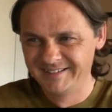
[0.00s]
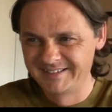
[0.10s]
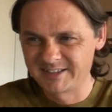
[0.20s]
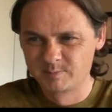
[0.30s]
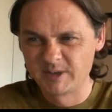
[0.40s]

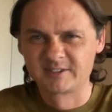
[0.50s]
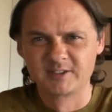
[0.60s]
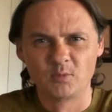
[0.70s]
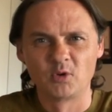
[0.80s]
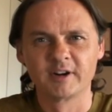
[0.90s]
dismissed
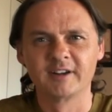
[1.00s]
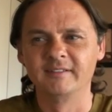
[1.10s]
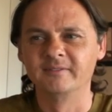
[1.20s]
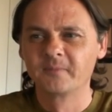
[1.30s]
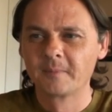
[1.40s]
the
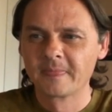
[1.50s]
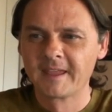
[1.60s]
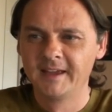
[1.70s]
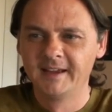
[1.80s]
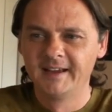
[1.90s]
warning
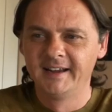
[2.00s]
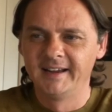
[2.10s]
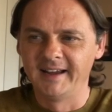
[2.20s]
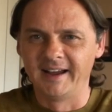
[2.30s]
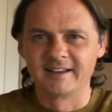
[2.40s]

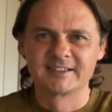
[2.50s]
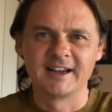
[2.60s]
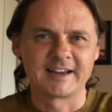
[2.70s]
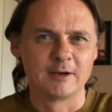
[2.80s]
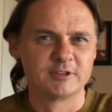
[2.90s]
as
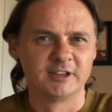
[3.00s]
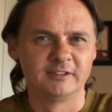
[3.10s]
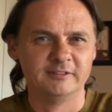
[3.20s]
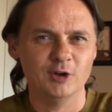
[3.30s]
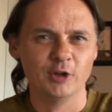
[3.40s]

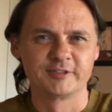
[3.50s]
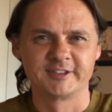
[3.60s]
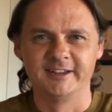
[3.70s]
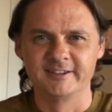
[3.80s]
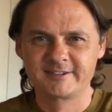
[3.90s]
accounting
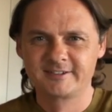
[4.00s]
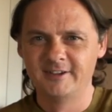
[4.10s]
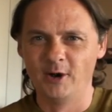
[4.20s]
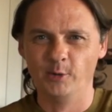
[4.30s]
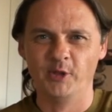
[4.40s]
nonsense.
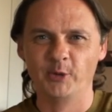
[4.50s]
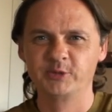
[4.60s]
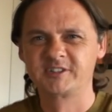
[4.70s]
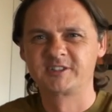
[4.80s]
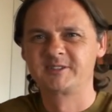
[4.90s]
Oh,
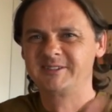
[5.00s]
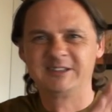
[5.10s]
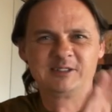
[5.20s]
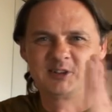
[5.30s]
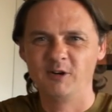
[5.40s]
those
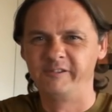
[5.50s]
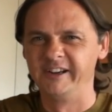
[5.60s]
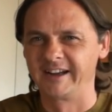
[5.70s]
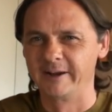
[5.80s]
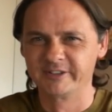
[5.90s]
goofy
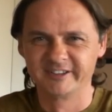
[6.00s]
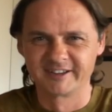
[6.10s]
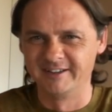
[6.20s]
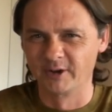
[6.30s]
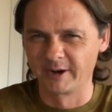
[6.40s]

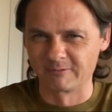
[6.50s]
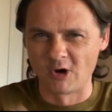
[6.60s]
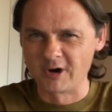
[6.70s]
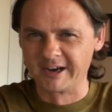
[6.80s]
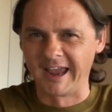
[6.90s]
accountants, they've got it
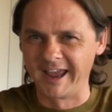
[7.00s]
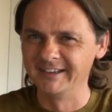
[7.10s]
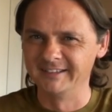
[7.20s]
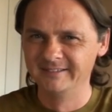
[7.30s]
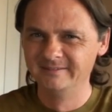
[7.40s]
wrong
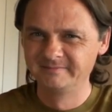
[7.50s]
again.